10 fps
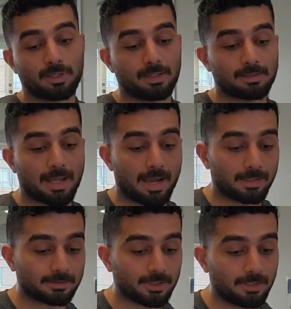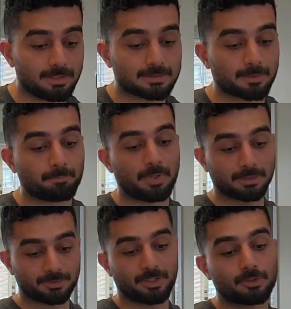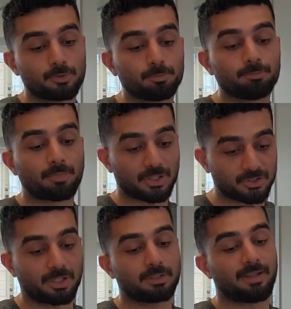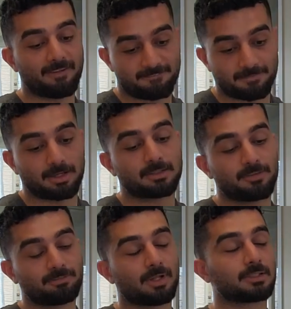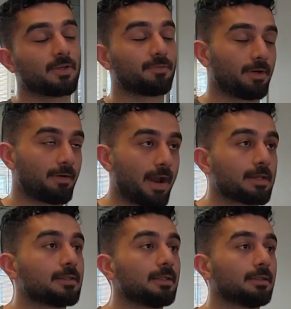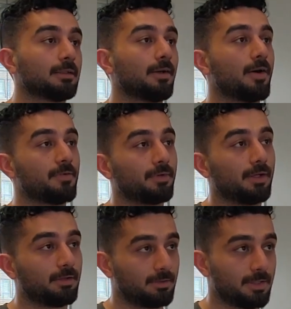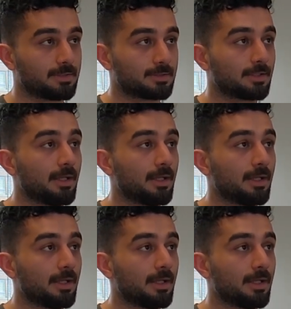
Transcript: it's a metric to measure the effectiveness of a ranking of a list.